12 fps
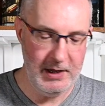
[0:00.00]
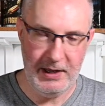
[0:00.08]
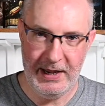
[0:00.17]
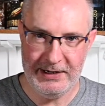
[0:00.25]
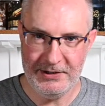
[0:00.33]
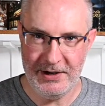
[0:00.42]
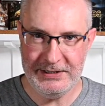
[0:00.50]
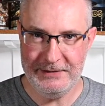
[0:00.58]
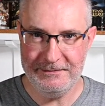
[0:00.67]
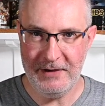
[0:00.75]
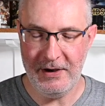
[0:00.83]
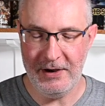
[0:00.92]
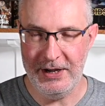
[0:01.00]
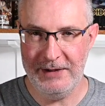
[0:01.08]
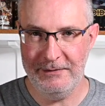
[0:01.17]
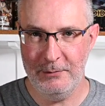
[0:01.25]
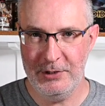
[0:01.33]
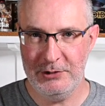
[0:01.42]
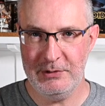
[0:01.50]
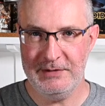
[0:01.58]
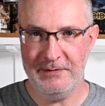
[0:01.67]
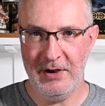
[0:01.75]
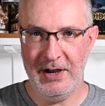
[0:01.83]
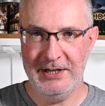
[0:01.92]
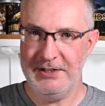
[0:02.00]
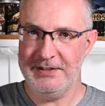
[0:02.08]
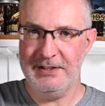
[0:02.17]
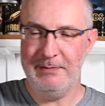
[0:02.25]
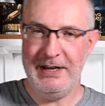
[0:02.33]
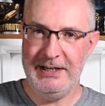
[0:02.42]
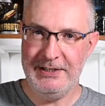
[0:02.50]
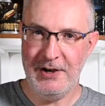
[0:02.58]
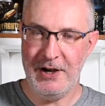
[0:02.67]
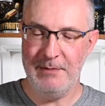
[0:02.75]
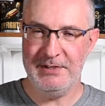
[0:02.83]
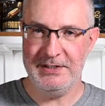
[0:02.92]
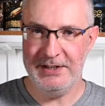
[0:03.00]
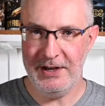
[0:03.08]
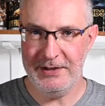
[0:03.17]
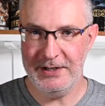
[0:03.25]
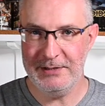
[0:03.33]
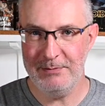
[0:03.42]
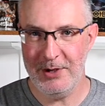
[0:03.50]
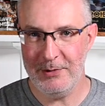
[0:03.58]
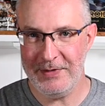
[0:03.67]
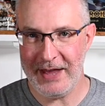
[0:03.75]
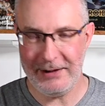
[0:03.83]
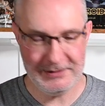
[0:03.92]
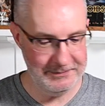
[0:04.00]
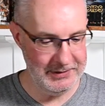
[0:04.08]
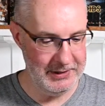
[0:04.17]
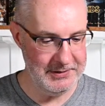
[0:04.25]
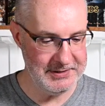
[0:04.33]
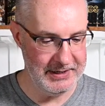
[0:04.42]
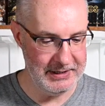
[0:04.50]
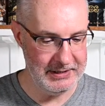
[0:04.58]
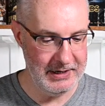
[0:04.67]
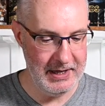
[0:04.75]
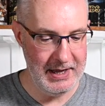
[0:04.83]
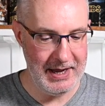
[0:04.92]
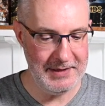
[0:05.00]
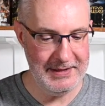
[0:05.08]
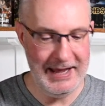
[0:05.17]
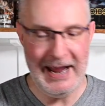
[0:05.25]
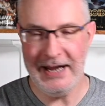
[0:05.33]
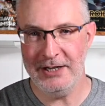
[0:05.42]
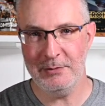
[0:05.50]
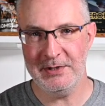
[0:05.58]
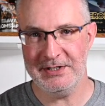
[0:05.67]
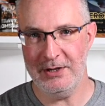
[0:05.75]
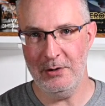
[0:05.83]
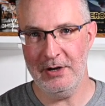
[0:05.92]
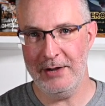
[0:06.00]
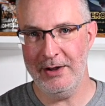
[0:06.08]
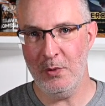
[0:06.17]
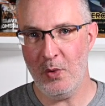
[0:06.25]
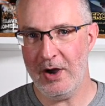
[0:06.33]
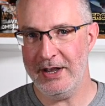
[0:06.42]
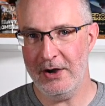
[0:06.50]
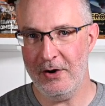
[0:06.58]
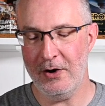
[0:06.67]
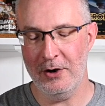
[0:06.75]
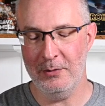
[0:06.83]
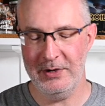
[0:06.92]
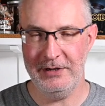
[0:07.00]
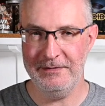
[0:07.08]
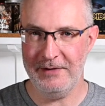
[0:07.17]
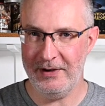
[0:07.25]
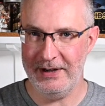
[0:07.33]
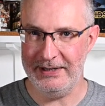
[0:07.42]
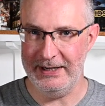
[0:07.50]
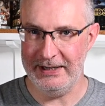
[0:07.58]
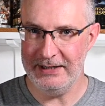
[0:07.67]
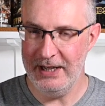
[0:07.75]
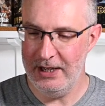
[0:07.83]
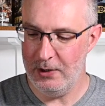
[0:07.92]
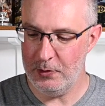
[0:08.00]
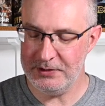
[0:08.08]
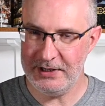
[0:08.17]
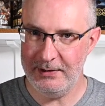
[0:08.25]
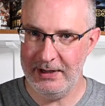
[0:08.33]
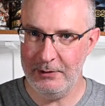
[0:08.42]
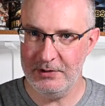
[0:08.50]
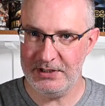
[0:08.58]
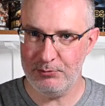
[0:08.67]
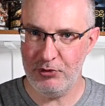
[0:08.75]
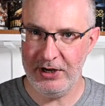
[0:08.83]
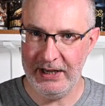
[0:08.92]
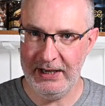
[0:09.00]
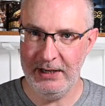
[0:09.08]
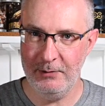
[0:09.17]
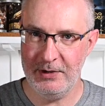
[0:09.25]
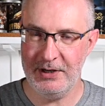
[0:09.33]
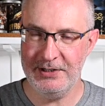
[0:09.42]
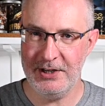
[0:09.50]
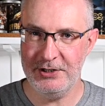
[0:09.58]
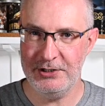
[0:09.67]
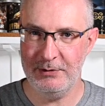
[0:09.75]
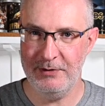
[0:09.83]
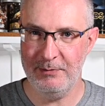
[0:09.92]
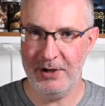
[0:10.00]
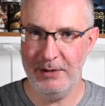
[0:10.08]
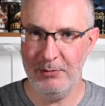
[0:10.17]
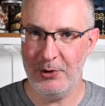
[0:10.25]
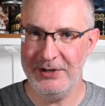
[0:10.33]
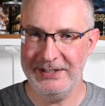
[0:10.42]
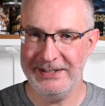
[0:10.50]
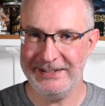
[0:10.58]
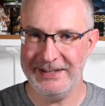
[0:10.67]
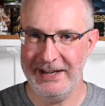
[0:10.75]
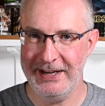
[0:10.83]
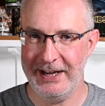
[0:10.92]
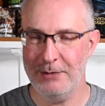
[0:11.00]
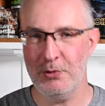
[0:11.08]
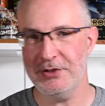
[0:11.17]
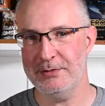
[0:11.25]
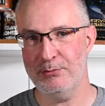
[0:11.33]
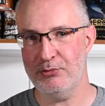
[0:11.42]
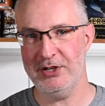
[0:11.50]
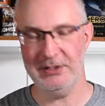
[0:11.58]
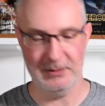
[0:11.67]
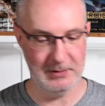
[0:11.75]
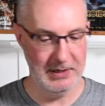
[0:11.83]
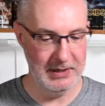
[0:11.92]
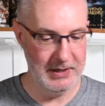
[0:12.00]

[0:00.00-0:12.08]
Igniter 5, which was fired just as many times as the others but without a fuse in, at the end was still glowing white hot when you fired it. Also, it was springy when I touched it with my pointed stick and it wasn't brittle.